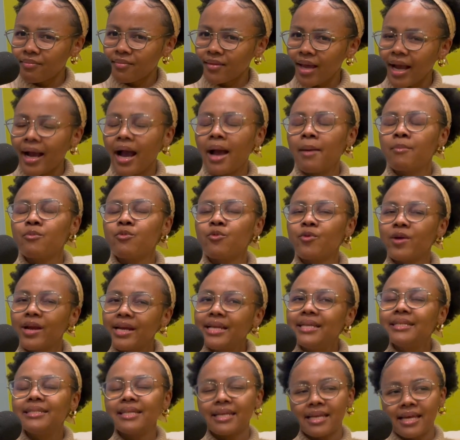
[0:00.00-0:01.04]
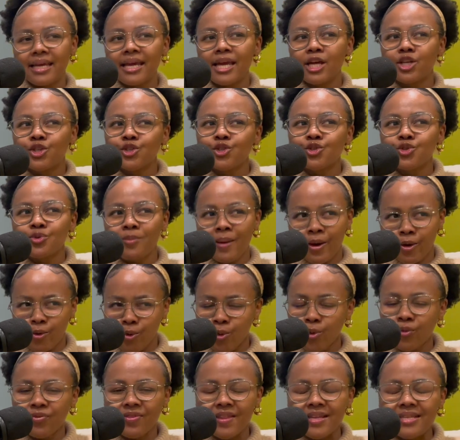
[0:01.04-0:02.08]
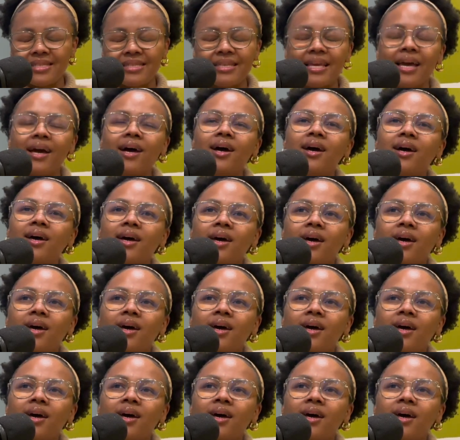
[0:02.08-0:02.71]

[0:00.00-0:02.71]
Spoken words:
Like I'm really dedicated to my growth this year.